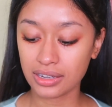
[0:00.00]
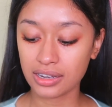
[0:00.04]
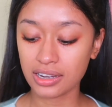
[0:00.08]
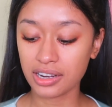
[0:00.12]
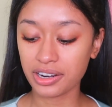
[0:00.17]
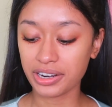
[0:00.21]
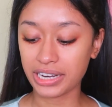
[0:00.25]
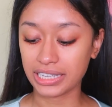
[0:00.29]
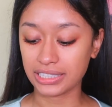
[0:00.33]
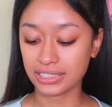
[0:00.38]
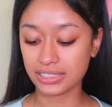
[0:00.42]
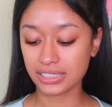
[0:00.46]

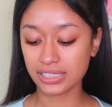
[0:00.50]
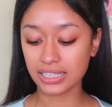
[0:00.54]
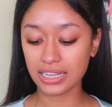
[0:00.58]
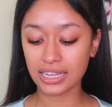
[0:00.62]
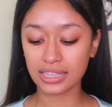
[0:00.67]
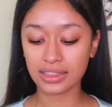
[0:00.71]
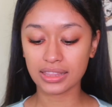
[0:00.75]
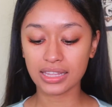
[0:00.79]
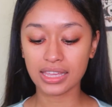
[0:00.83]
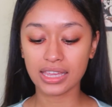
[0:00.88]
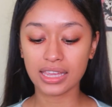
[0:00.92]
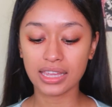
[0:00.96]
Alright,
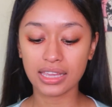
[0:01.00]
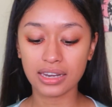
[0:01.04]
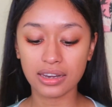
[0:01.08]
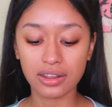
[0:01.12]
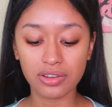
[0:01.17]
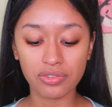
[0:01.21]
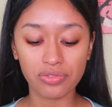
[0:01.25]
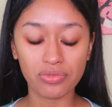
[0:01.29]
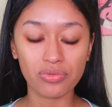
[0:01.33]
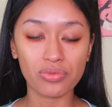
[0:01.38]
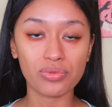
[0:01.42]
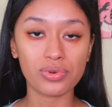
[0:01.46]
and
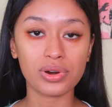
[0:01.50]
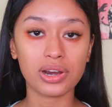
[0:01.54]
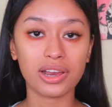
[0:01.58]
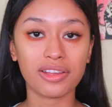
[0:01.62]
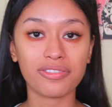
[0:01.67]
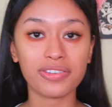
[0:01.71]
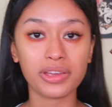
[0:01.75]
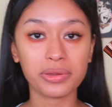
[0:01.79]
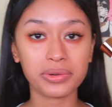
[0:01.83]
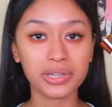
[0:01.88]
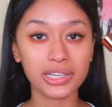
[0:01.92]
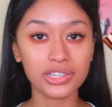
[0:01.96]
then for
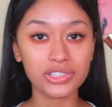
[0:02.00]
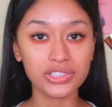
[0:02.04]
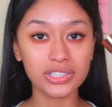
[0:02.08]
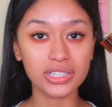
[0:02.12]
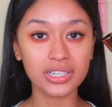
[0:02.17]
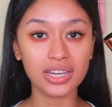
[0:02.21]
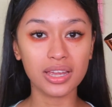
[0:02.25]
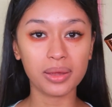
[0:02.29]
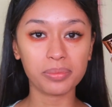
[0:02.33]
foundation,